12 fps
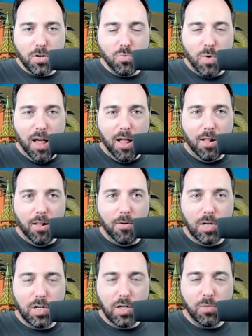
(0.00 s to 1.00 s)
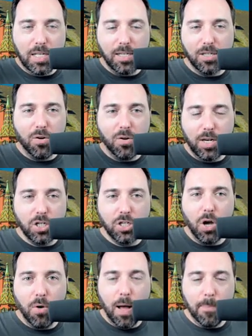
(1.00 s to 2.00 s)
this worked well, which
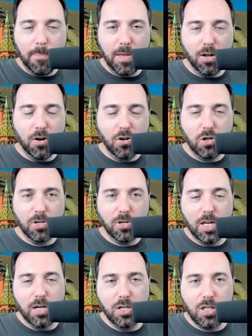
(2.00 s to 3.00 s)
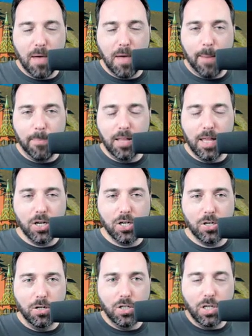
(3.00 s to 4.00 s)
means it's going to show up in a larger percentage of the
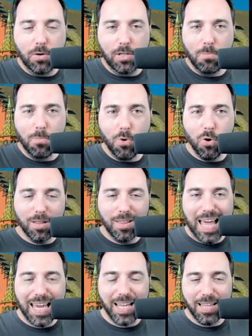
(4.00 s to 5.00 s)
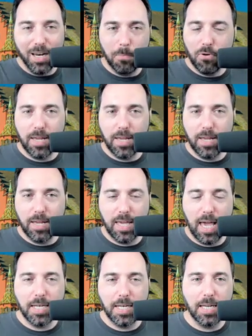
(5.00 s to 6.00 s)
population, so it's more likely
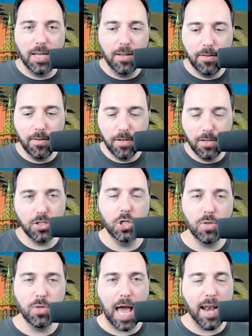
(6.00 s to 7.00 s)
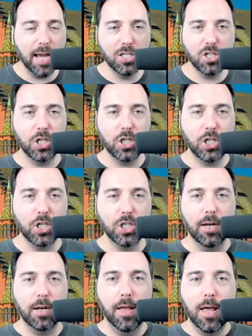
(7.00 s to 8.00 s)
to propagate to that
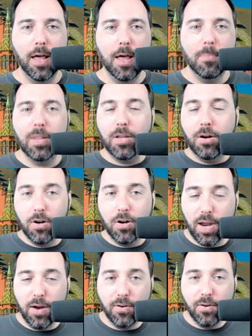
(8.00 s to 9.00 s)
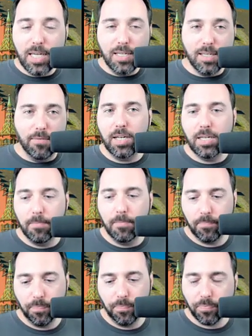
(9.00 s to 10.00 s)
next generation. But there are no
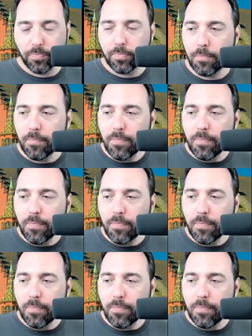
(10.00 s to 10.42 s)
guarantees of it.